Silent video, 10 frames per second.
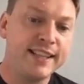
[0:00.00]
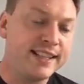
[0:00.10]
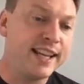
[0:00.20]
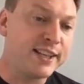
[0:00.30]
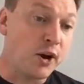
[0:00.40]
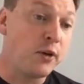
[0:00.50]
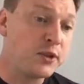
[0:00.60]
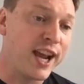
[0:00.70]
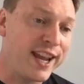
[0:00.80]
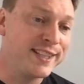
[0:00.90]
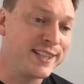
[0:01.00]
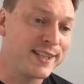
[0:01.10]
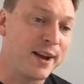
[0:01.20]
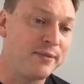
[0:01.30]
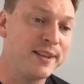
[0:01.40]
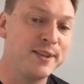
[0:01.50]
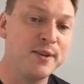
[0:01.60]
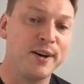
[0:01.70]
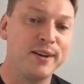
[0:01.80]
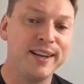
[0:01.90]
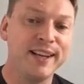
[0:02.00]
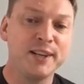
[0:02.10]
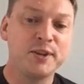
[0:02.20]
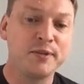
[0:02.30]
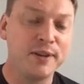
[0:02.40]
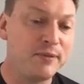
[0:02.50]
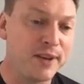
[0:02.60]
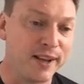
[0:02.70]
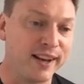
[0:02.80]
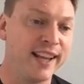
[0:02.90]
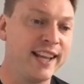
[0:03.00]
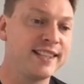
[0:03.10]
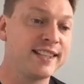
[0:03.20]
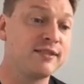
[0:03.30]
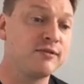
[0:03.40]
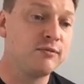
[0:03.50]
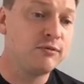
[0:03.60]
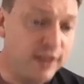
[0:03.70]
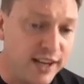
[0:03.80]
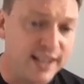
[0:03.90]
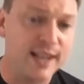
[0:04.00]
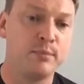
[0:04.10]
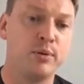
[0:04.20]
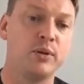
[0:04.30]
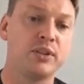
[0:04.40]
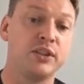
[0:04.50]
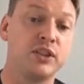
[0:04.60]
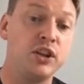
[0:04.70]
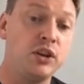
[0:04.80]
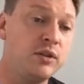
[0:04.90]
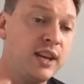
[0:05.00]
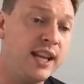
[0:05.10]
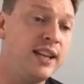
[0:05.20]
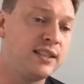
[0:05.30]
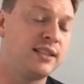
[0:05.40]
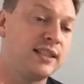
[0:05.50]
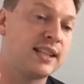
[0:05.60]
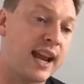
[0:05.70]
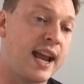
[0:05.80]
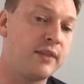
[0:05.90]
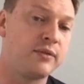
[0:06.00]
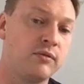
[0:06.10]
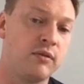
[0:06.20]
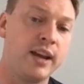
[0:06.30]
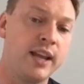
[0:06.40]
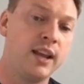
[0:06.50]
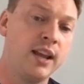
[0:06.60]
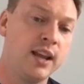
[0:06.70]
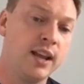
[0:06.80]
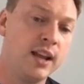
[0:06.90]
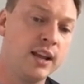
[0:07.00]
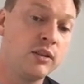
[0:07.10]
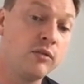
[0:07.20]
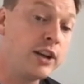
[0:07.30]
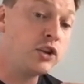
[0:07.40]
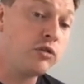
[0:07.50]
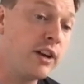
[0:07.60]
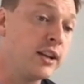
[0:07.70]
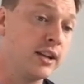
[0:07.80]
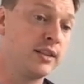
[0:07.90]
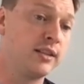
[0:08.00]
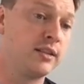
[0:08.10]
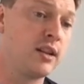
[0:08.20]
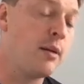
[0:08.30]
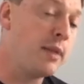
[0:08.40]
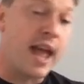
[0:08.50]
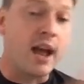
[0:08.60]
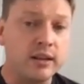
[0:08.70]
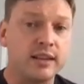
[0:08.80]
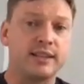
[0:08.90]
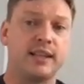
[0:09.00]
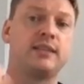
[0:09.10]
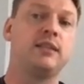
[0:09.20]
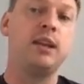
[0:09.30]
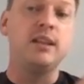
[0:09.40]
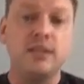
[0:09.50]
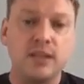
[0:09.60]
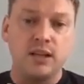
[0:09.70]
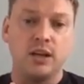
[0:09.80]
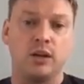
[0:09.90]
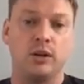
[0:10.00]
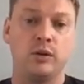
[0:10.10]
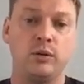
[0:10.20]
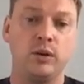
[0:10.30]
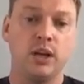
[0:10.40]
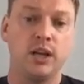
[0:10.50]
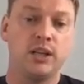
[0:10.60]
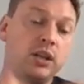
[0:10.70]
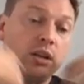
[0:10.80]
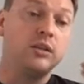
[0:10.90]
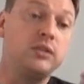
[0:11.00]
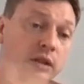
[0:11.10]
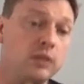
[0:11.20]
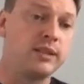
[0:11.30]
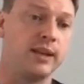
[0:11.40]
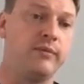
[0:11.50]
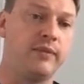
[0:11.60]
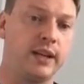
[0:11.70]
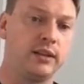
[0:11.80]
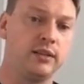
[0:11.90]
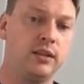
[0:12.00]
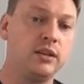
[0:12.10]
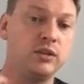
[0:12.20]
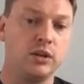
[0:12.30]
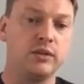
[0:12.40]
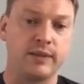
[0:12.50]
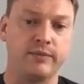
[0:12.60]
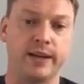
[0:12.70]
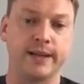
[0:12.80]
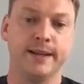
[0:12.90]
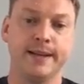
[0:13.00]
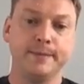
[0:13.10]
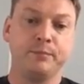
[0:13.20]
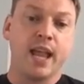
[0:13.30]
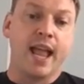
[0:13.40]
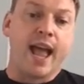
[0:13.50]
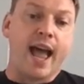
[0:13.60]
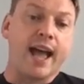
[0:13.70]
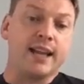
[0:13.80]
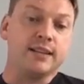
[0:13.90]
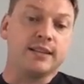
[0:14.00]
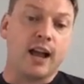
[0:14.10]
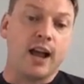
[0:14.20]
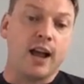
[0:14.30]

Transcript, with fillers: This off-chain stuff is not trivial. It's really important. So you need to have the right triggers coming out of the system into you, so you can do something. You can do something. And